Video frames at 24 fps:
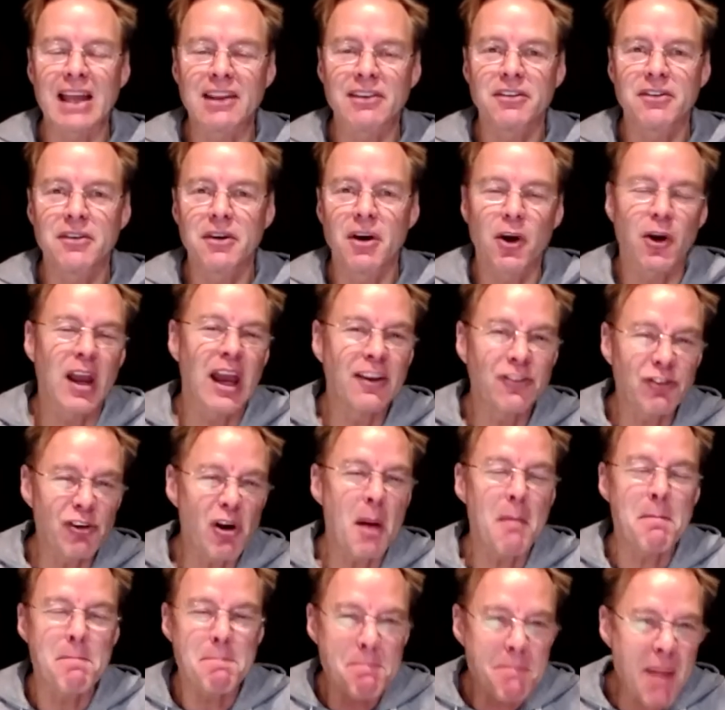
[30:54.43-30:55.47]
okay, so
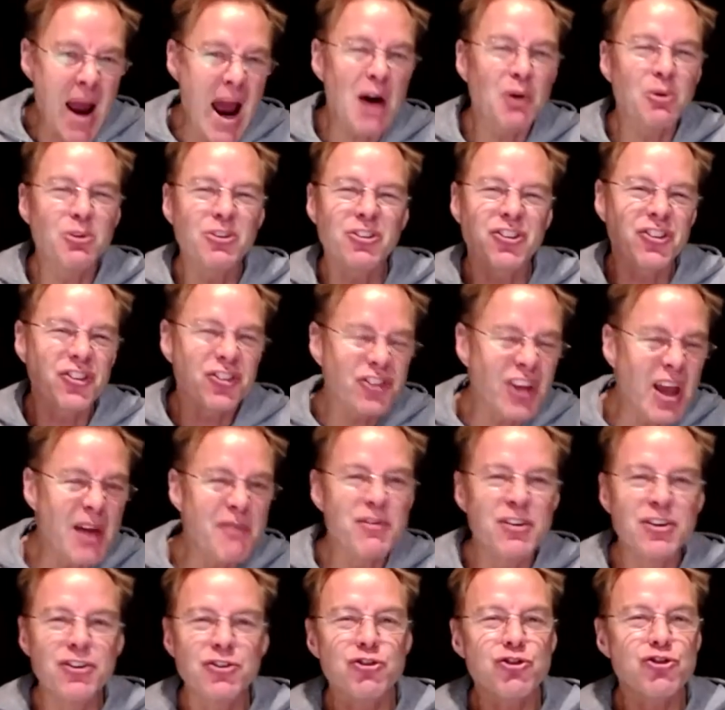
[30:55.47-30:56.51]
about $7
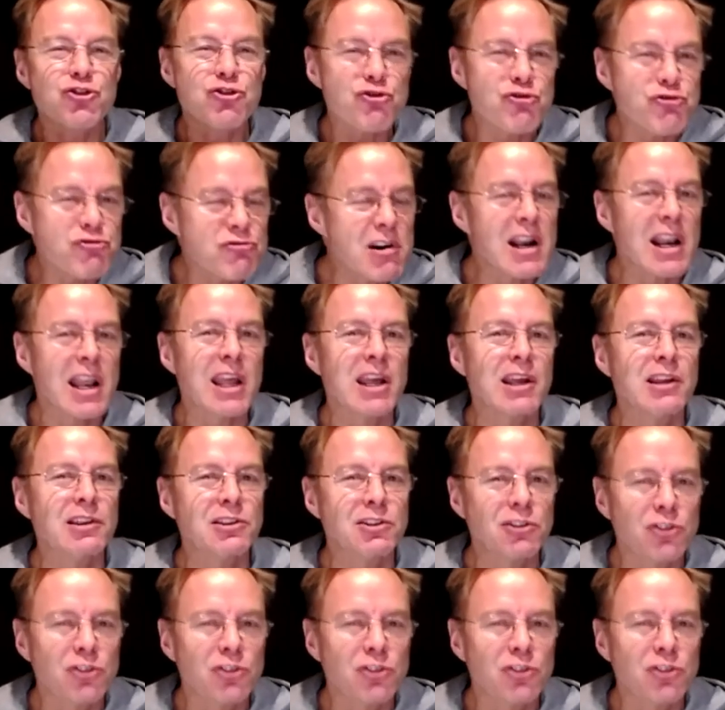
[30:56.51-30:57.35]
trillion